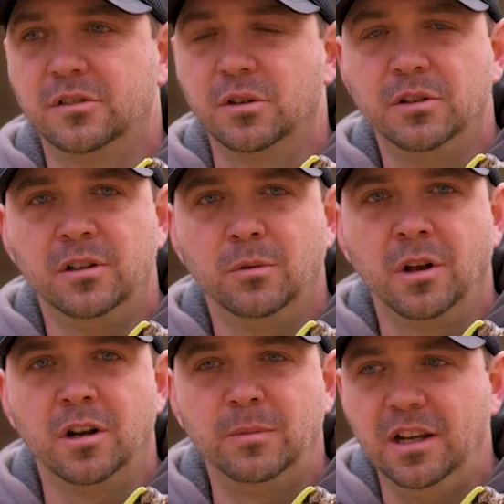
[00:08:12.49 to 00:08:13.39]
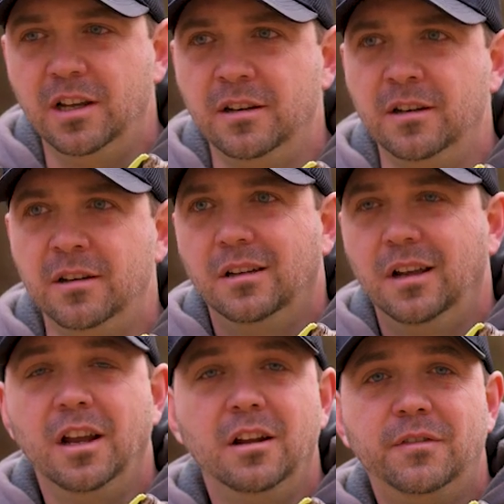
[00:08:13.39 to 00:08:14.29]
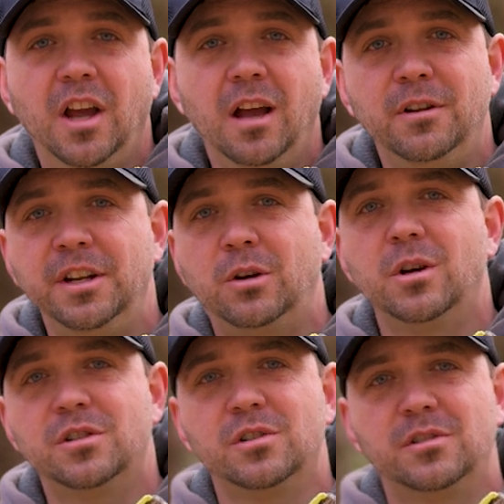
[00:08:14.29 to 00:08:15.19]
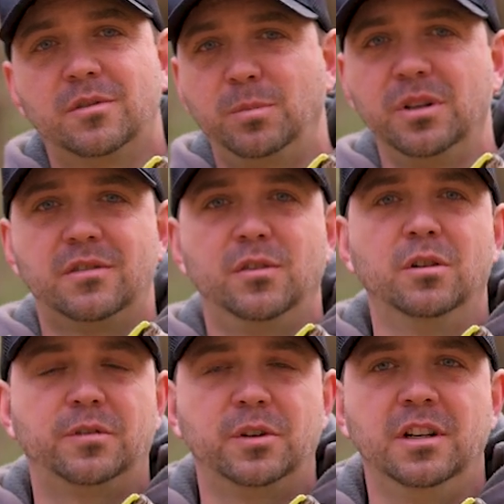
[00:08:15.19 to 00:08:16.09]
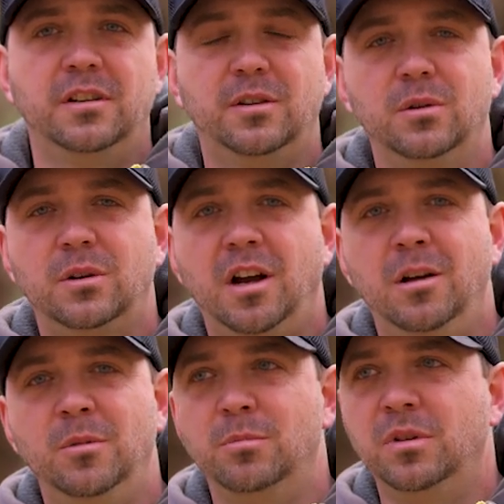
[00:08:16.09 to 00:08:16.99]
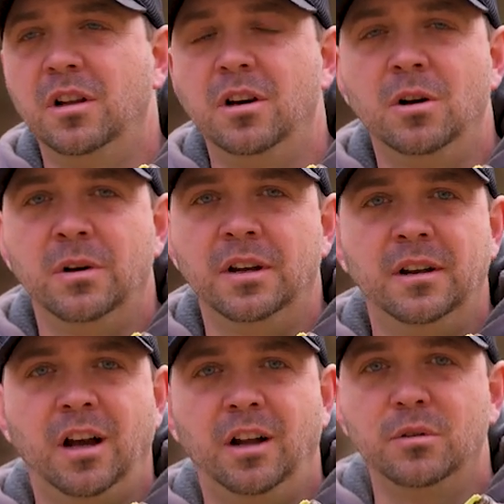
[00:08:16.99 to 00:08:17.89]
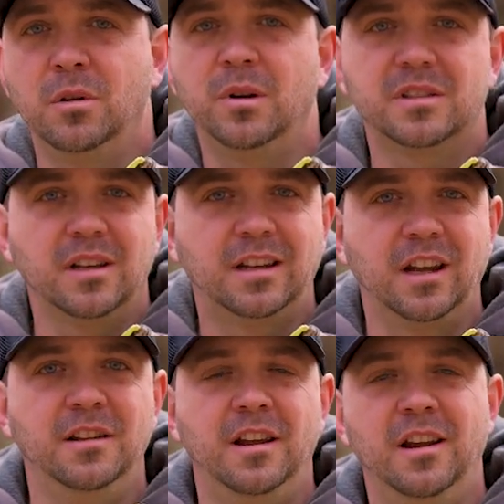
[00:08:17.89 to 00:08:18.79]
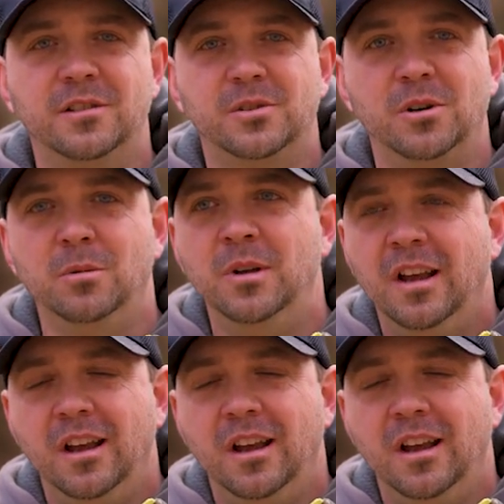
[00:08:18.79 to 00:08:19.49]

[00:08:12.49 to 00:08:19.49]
So you want to be hidden. And if you have any questions, please feel free to comment below, and I'll do the best I can to answer them.